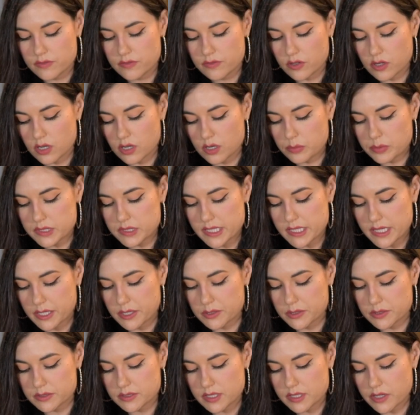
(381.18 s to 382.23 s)
our
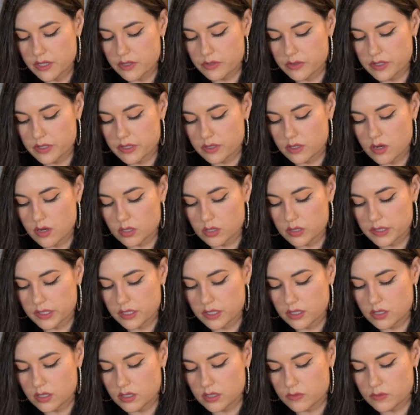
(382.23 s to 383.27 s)
potatoes, other than the garlic
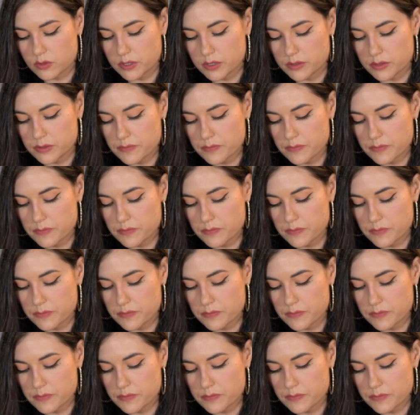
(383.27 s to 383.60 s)
and olive oil.